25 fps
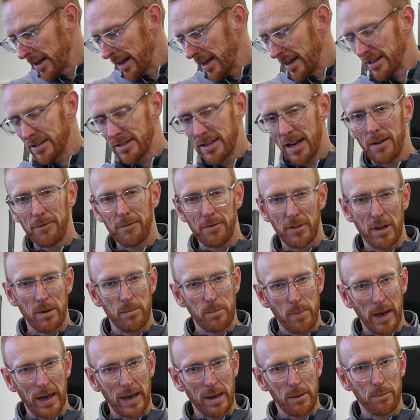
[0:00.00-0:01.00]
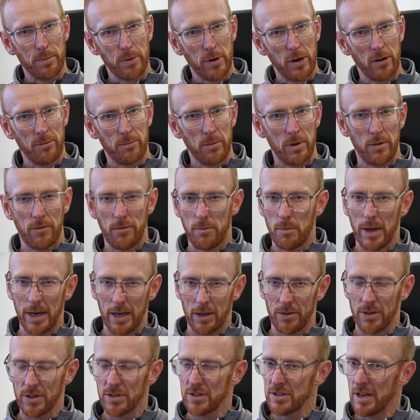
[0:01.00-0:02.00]
It's definitely a big improvement for me
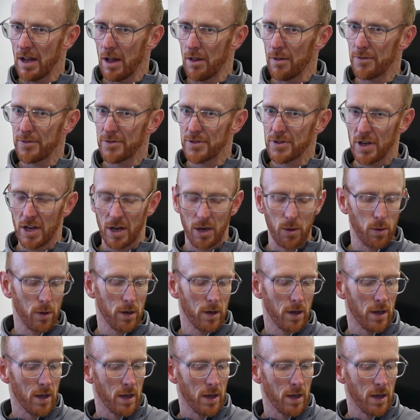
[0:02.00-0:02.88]
on the Stealth 2.